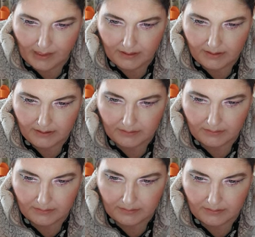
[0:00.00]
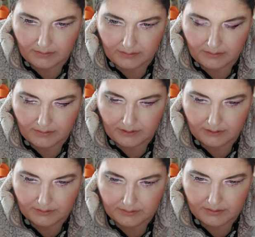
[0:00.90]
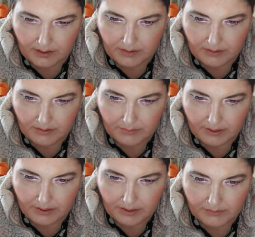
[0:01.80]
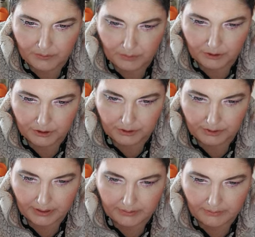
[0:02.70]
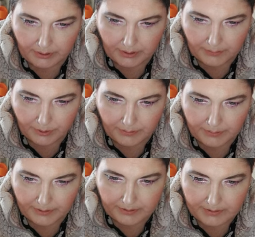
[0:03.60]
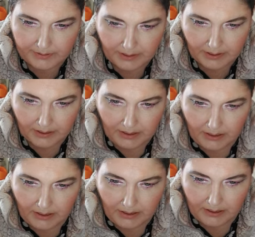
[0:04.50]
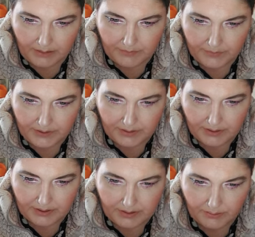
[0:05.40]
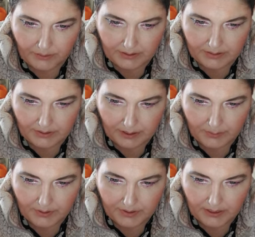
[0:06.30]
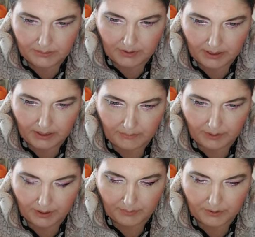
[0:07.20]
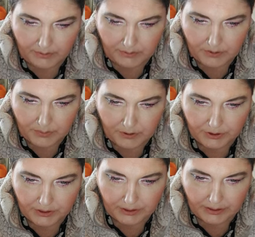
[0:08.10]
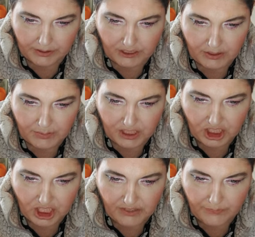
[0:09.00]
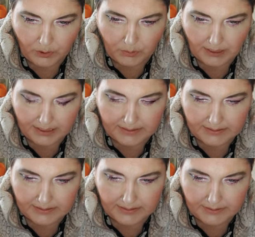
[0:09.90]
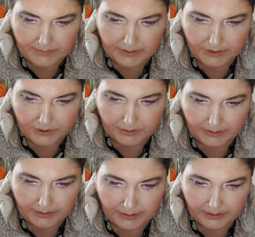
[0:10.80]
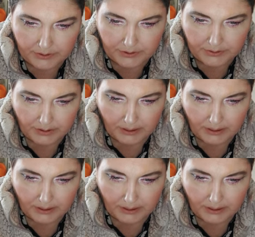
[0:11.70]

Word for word: then it goes on about how to wash your hair or wig piece. For synthetic wigs and hair pieces, we highly recommend our specially formulated Cinnovation collection,